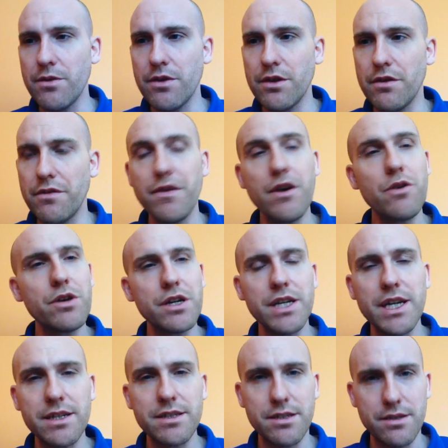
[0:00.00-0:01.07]
you felt
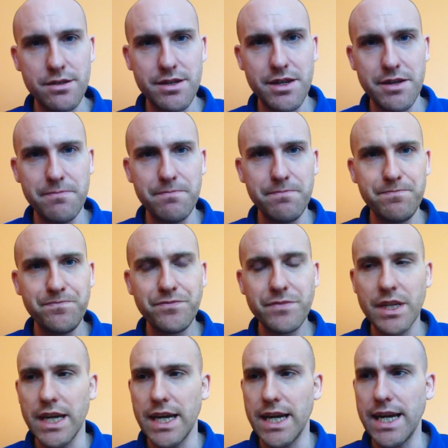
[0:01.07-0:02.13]
connected to him,
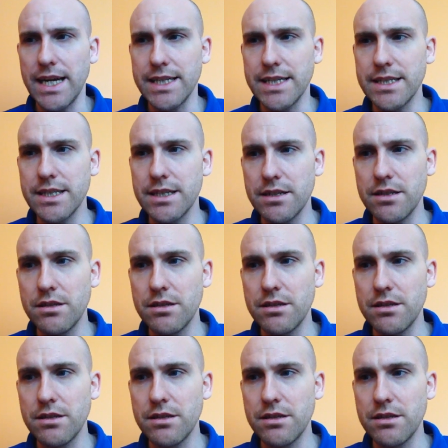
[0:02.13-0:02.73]
and